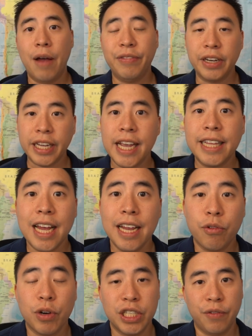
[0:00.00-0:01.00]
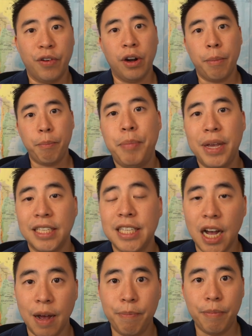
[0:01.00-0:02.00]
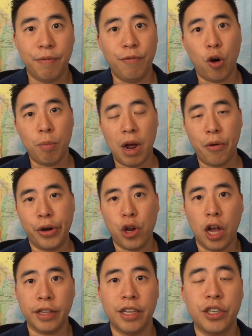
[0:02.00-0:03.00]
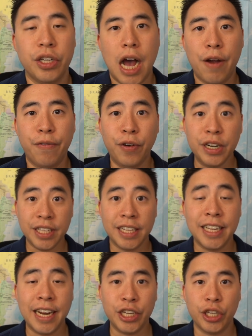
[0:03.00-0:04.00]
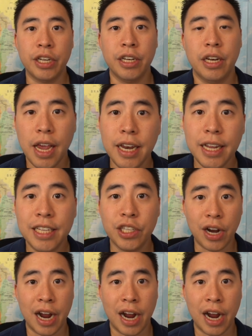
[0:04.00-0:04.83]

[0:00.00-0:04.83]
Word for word: After Kita and Christopher picks us up from our cottage, our first destination in Easter